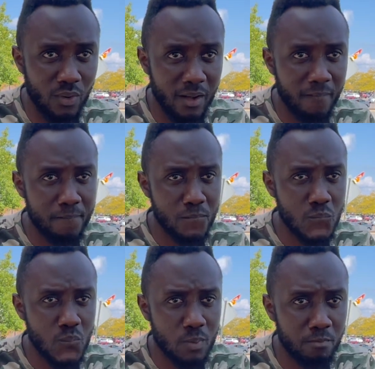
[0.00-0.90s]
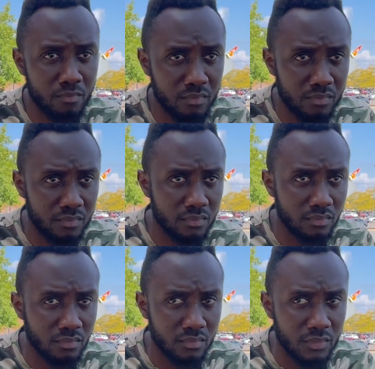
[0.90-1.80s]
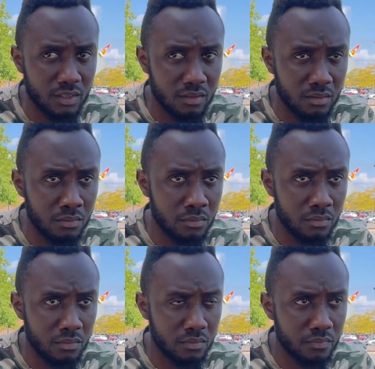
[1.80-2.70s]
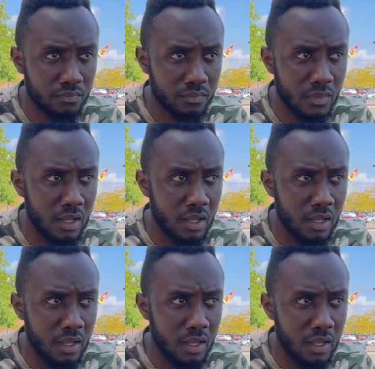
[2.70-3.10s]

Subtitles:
So now, and when you got into Panama, how long was you in Panama?